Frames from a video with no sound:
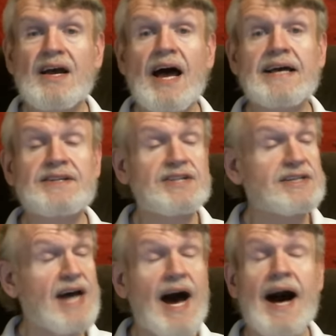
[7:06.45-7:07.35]
it
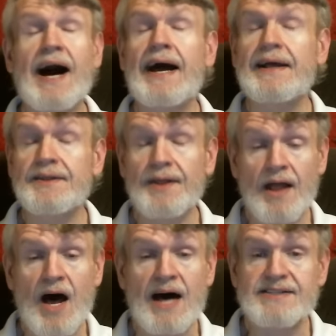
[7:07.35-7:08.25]
just, I
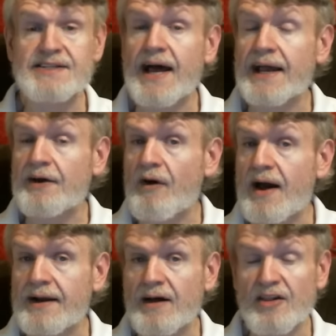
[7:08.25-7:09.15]
lost and I
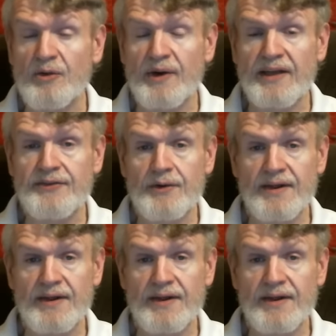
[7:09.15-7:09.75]
cried all the way through